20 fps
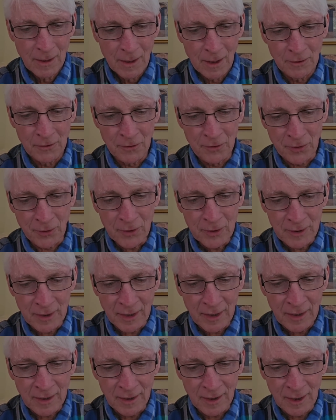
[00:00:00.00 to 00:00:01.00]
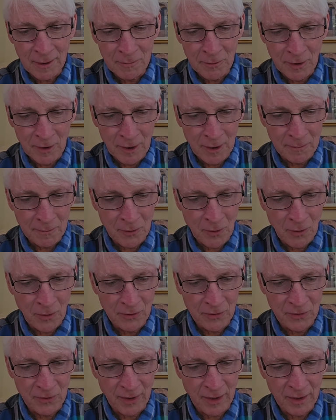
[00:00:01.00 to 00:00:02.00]
On the 3rd day, Abraham
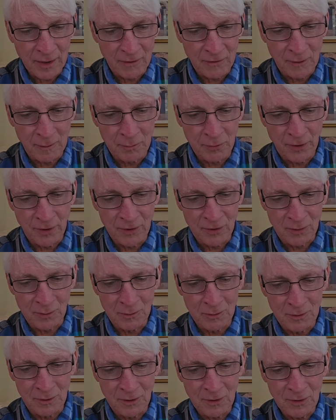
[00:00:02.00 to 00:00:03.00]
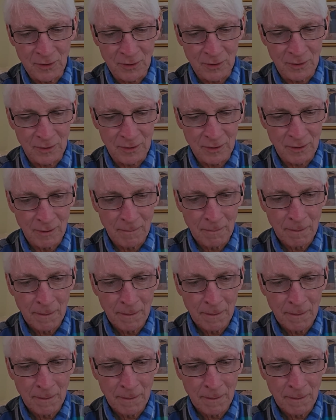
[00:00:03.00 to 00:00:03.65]
caught sight of the place from a distance.